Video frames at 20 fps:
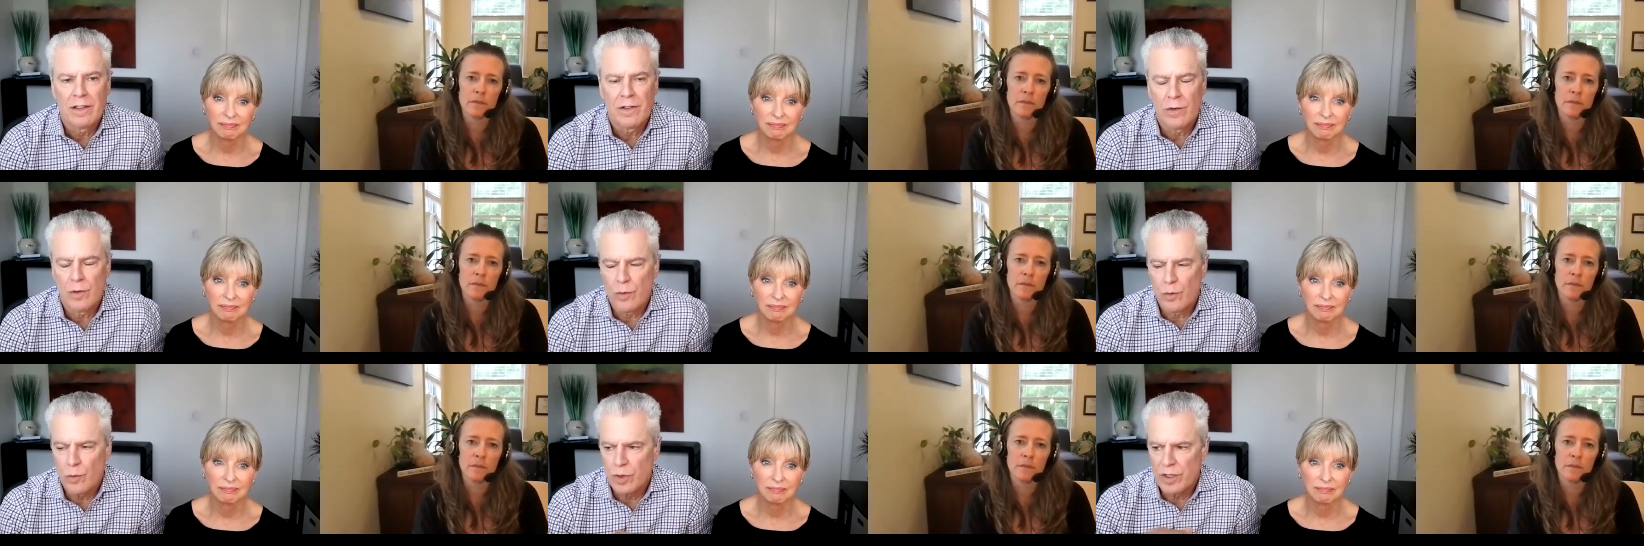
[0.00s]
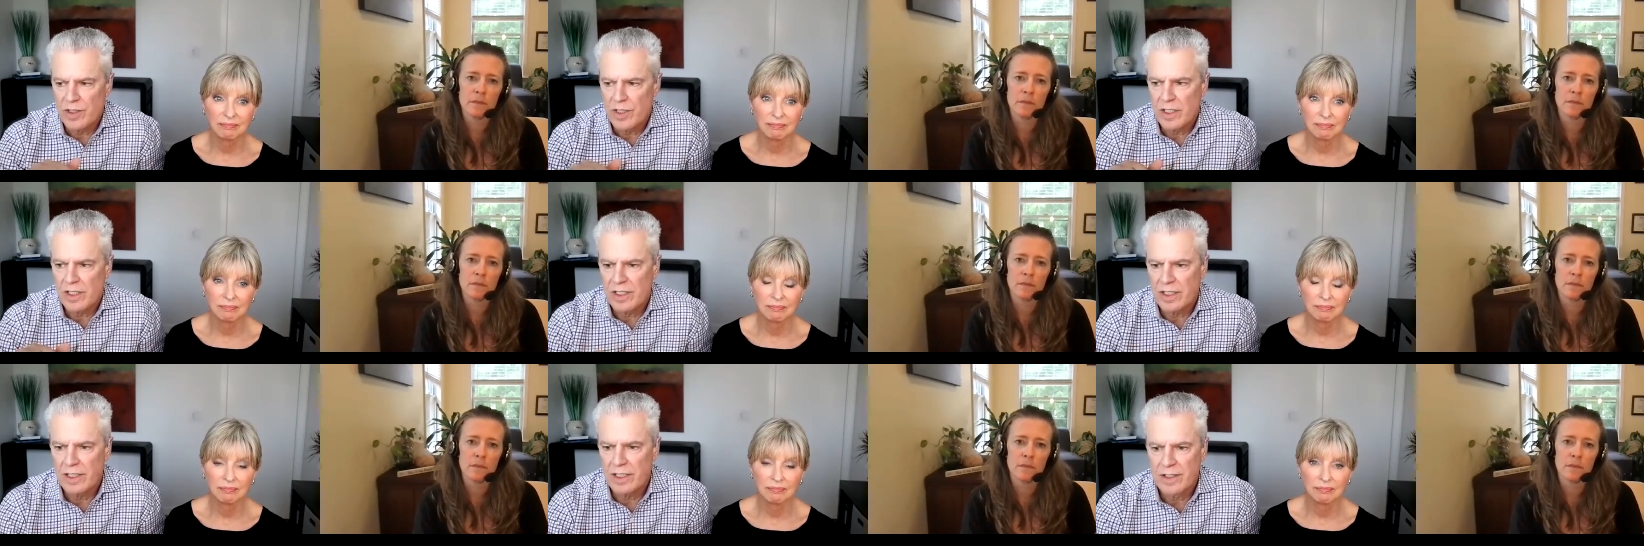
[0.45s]

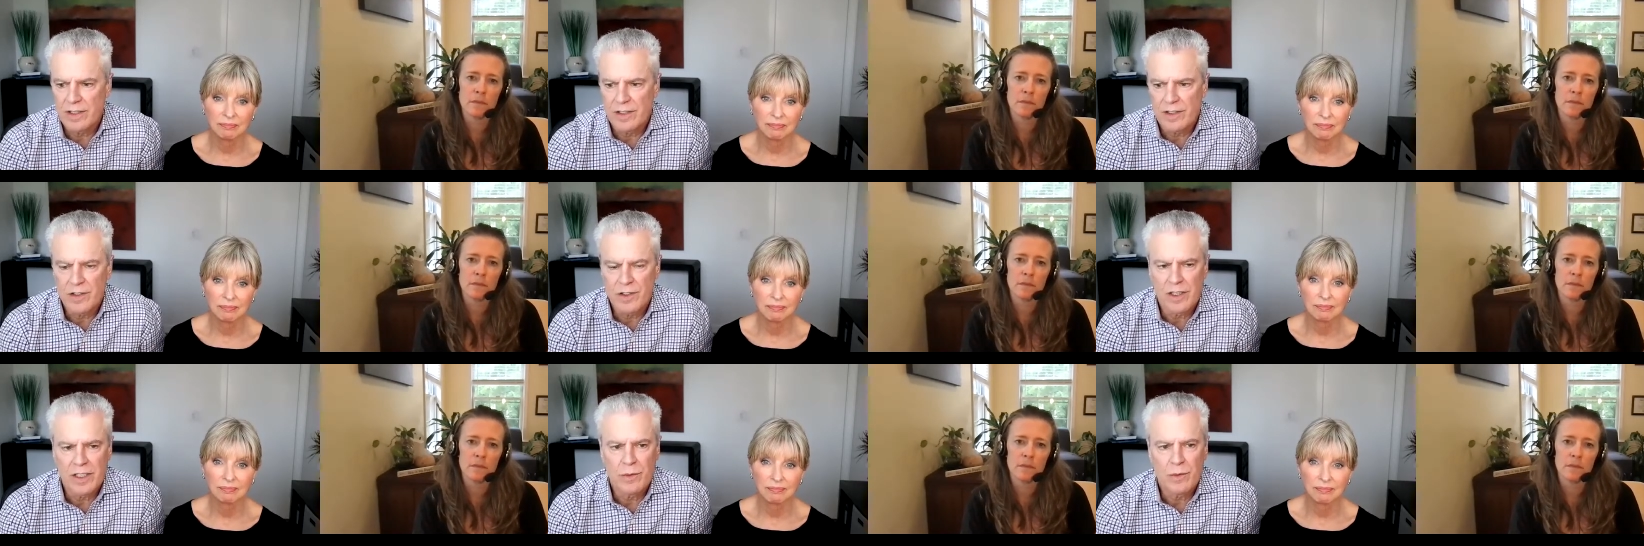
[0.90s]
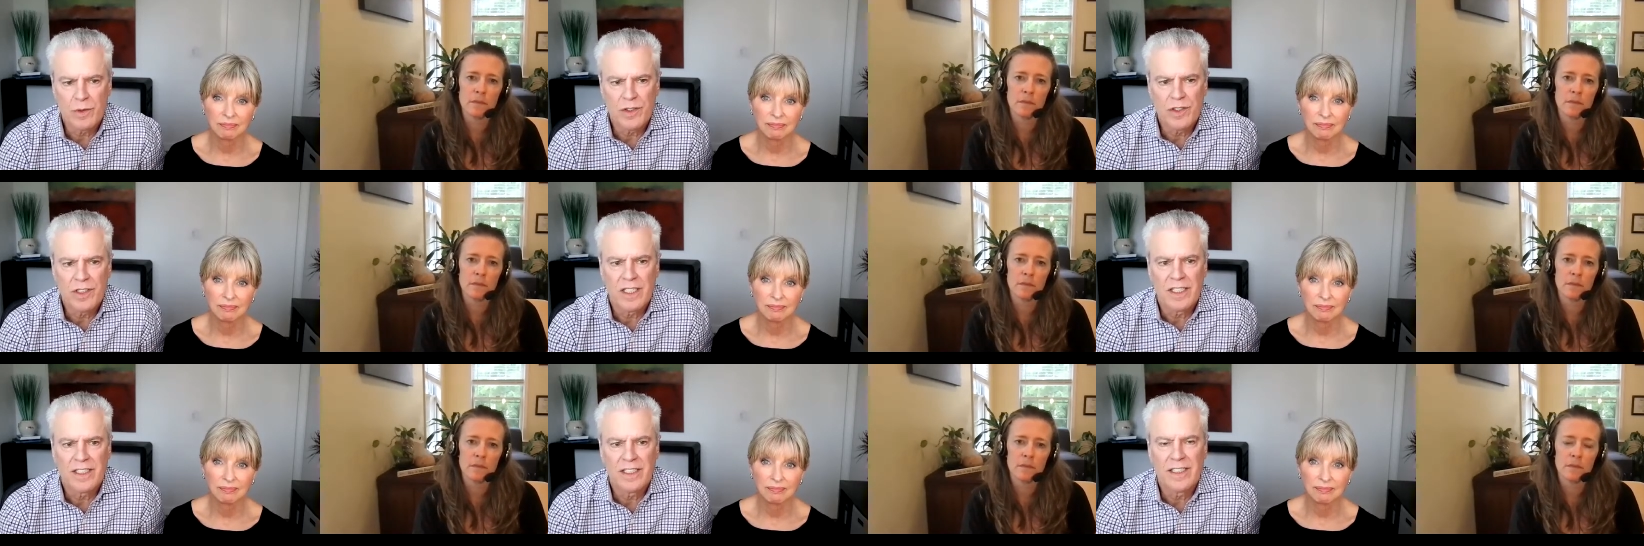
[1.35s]
Speaker 1: recently a study was
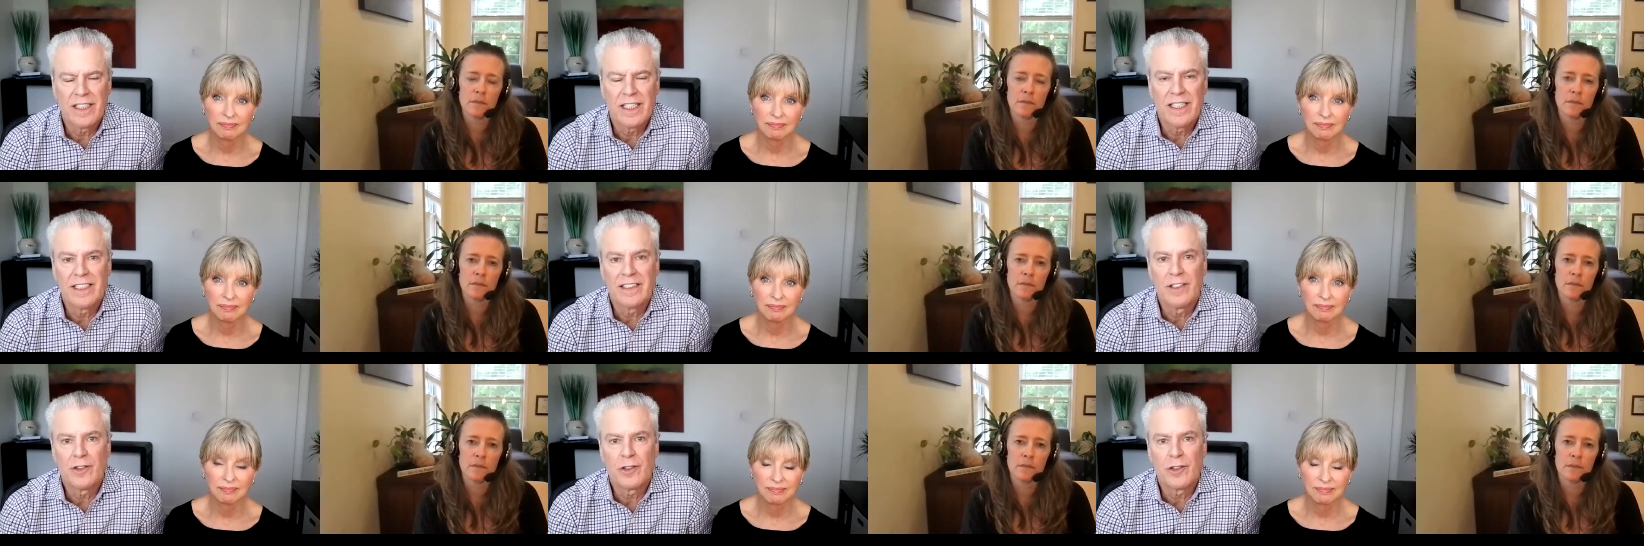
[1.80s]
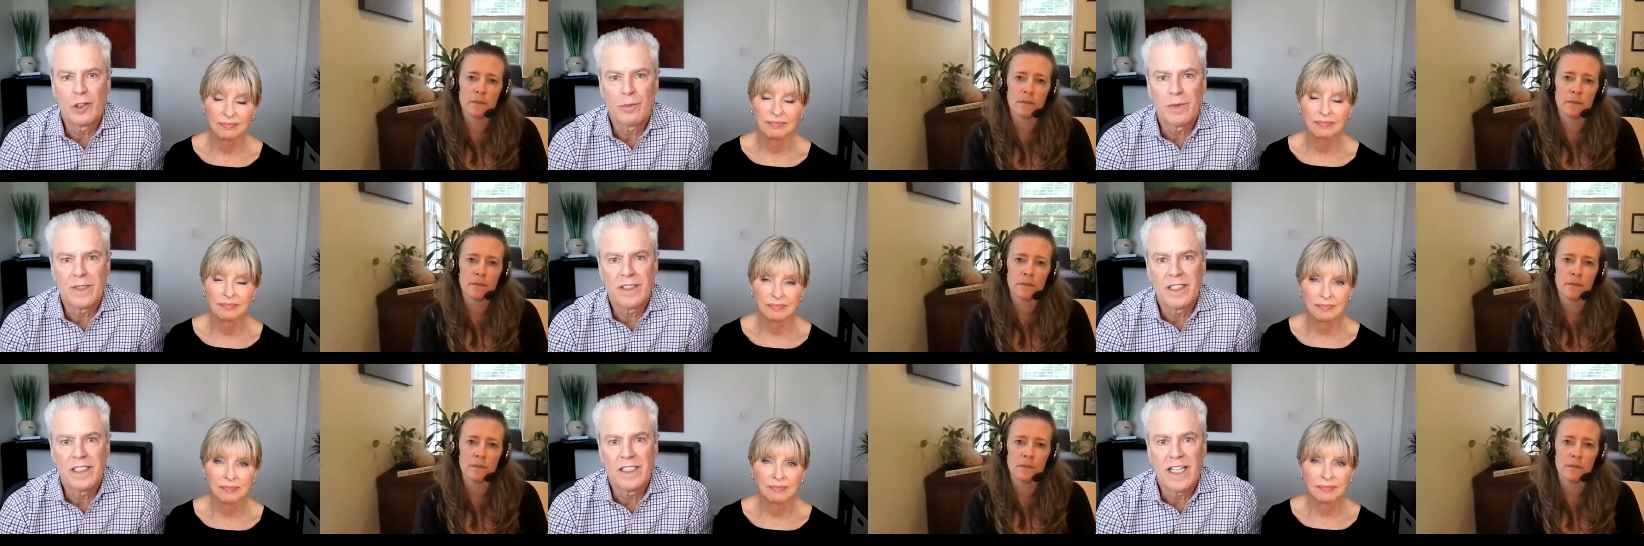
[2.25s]
done and they determined
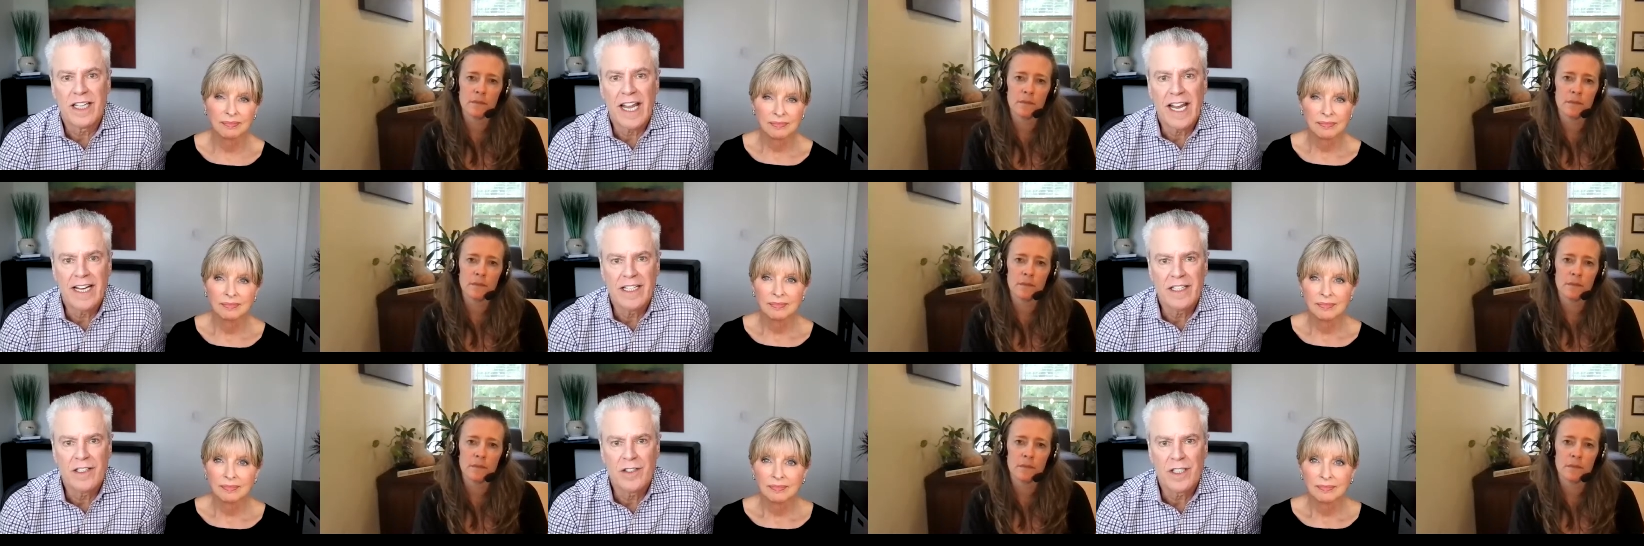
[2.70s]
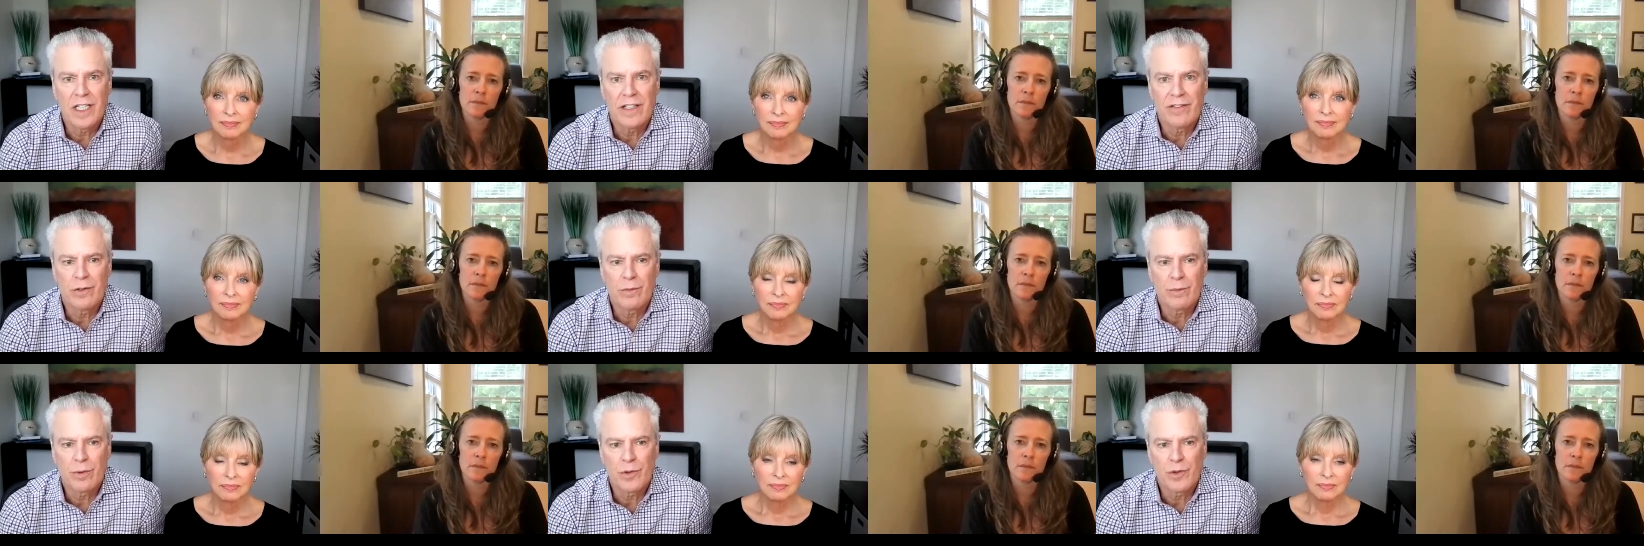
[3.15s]
that
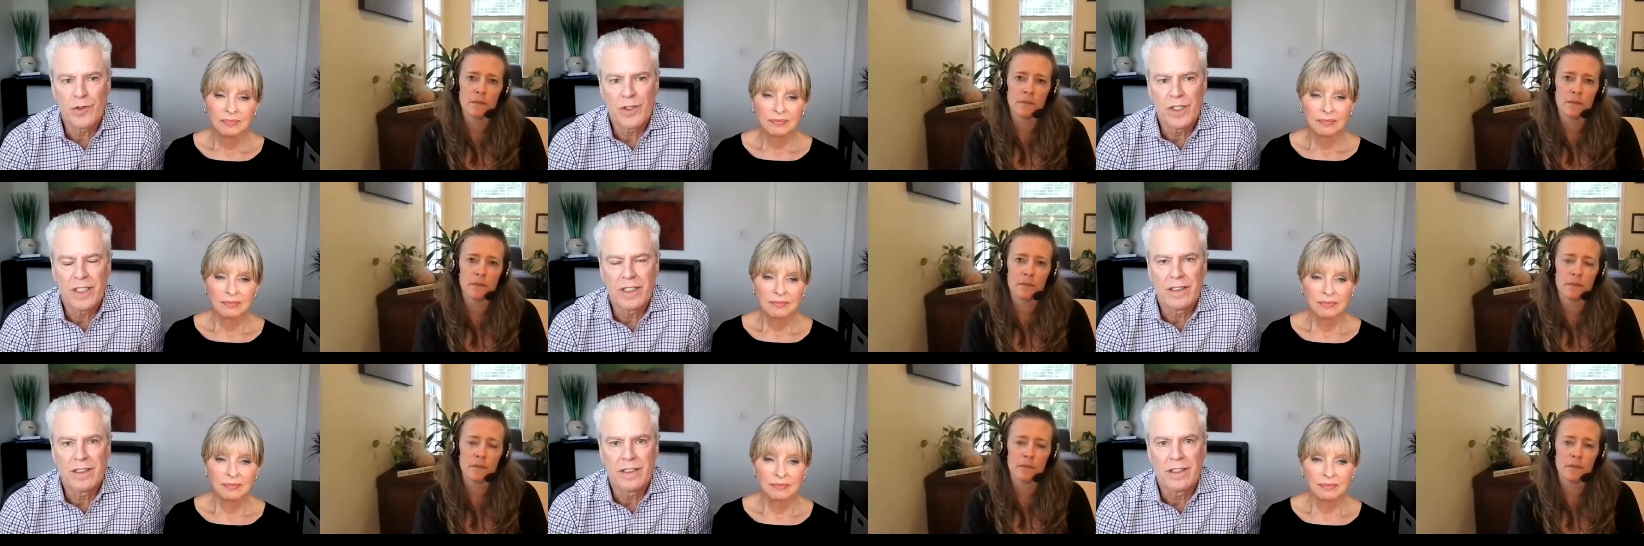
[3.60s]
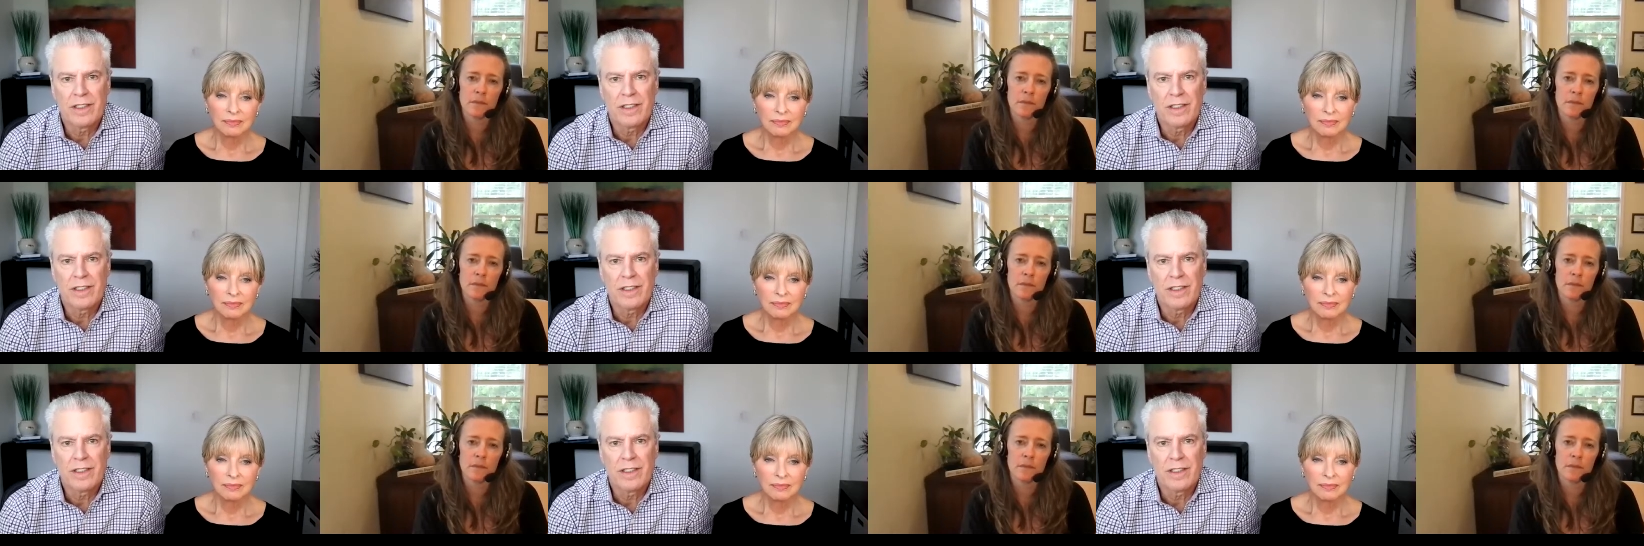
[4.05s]
87%